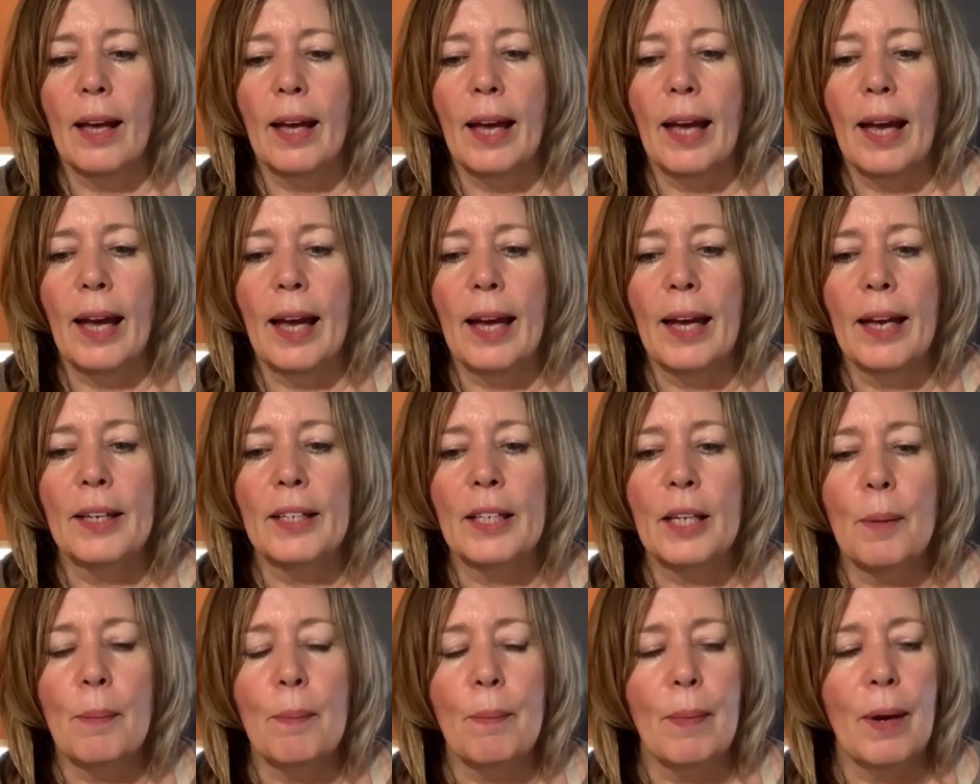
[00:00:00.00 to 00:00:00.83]
and
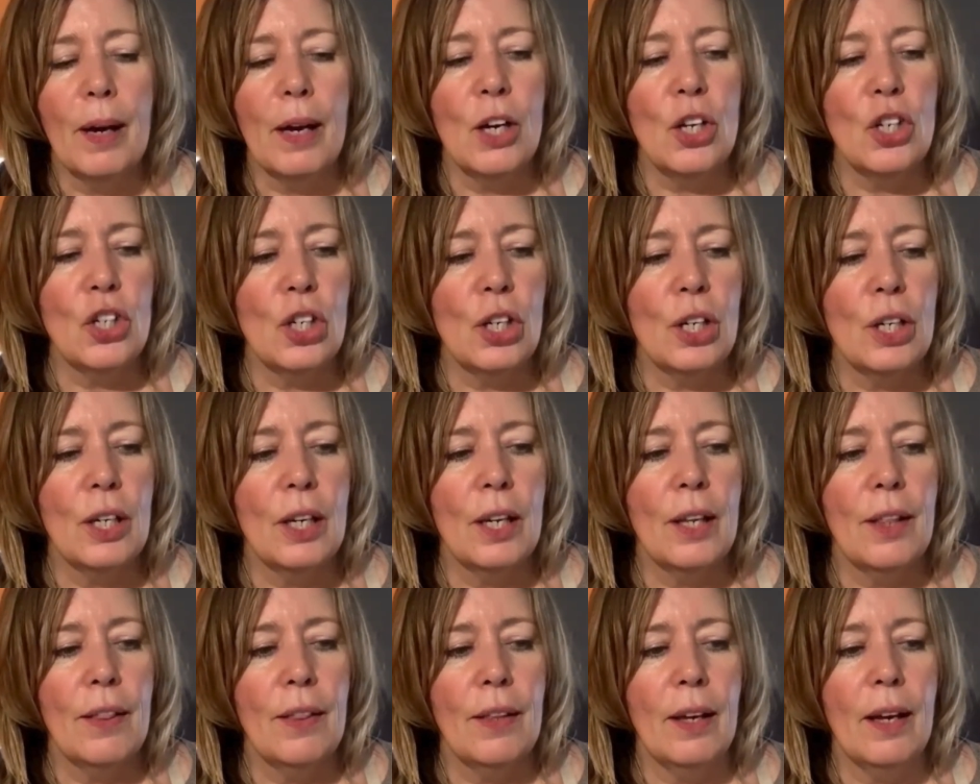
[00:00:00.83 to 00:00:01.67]

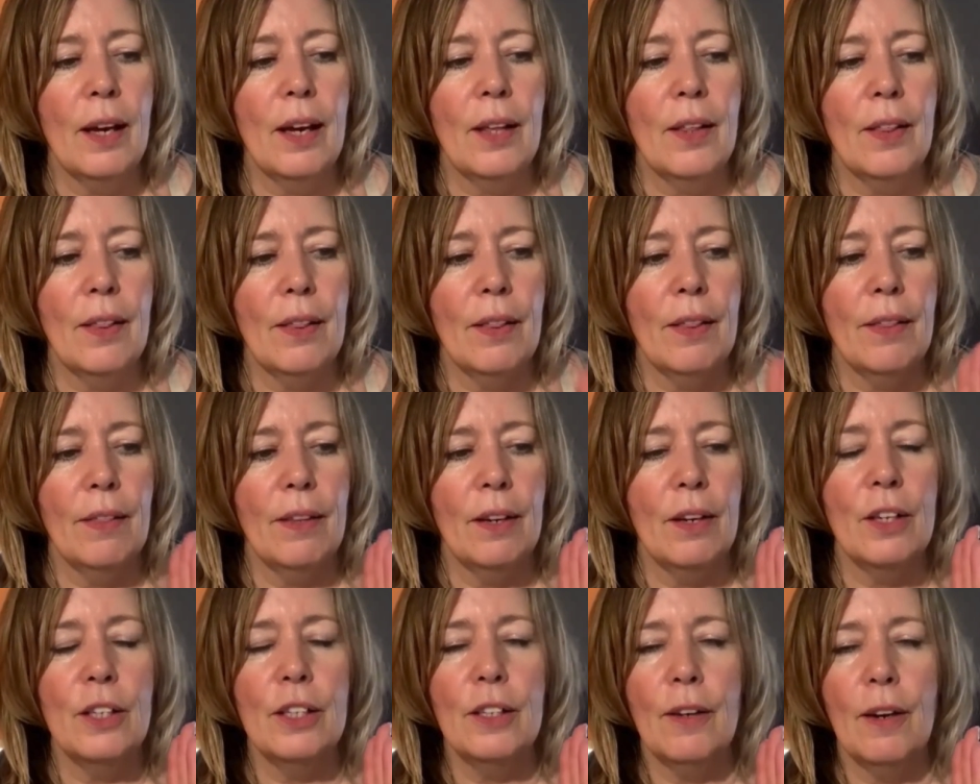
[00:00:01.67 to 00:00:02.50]
imagine that
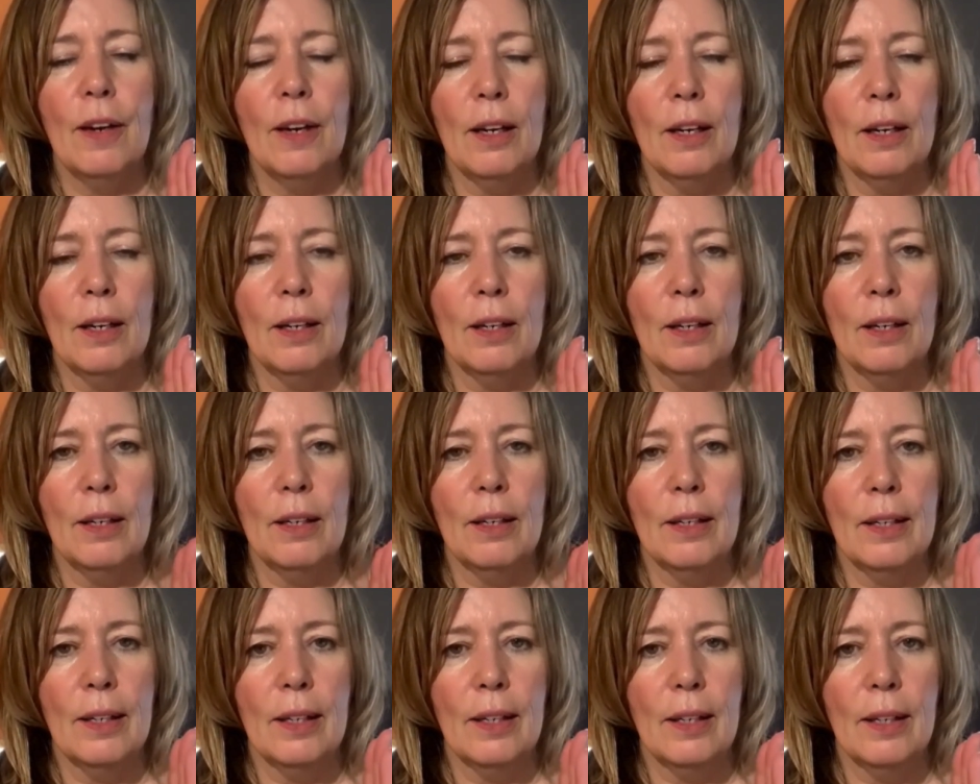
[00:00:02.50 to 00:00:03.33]
there's
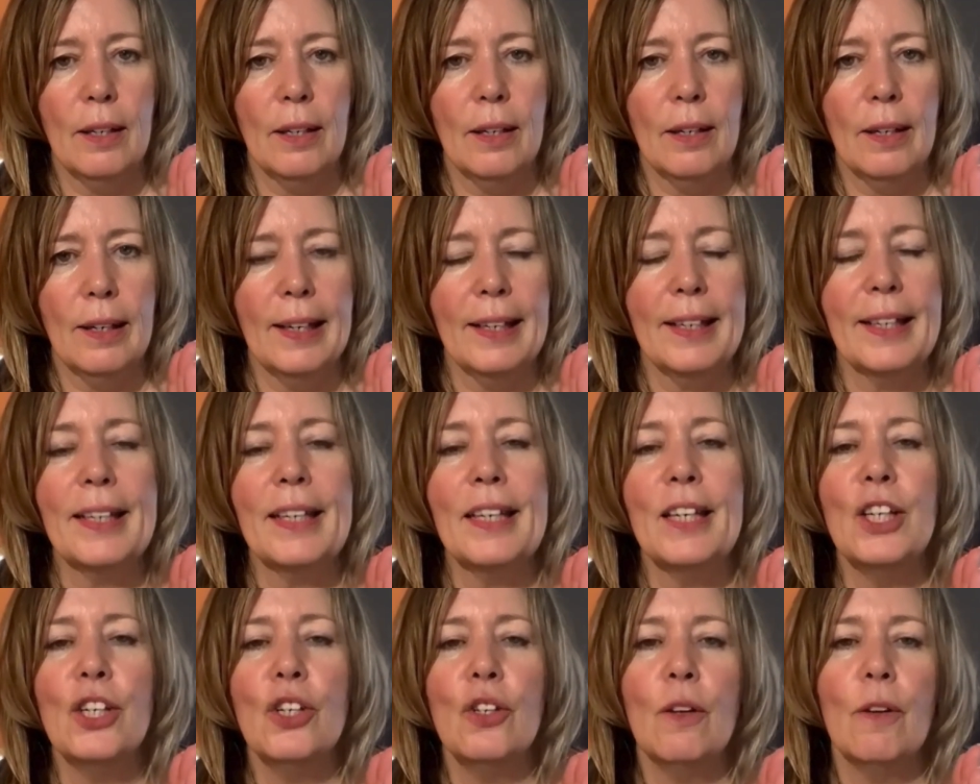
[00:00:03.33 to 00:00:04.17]
an
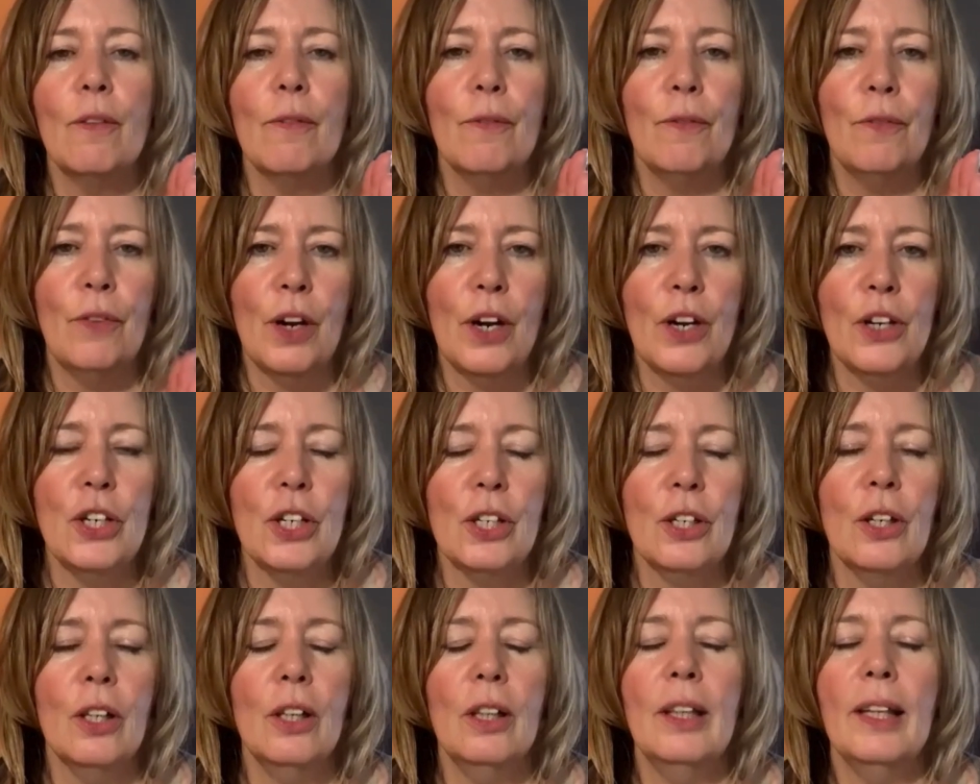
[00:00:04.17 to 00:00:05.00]
occasional
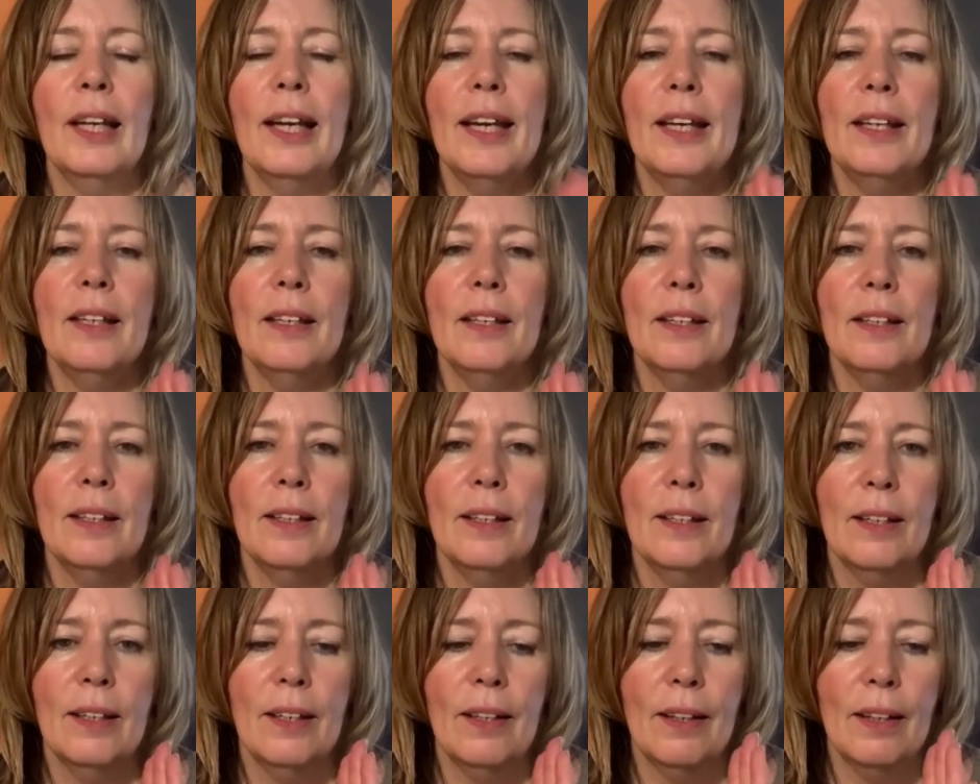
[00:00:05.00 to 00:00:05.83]
vertical line
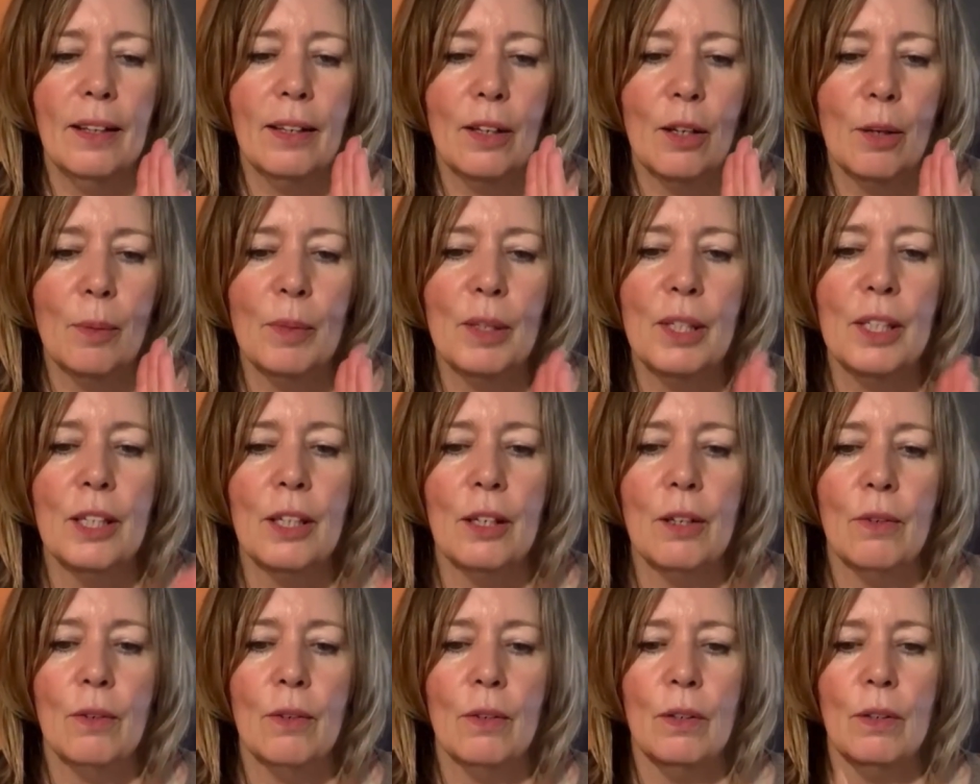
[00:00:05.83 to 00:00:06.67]
that comes
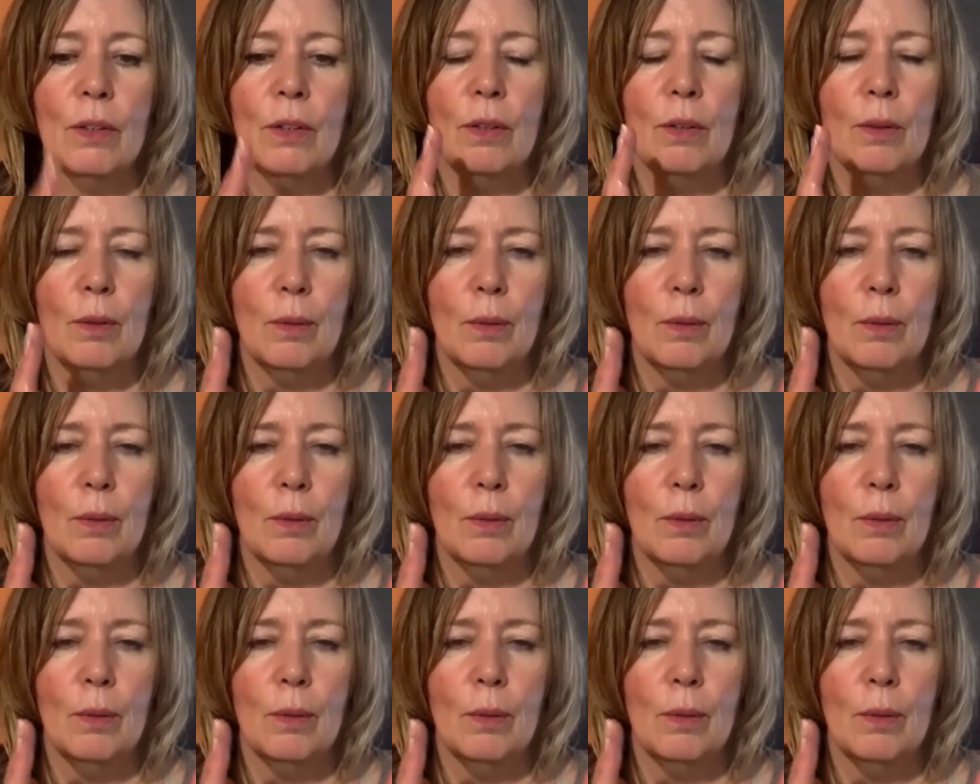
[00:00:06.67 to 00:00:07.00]
down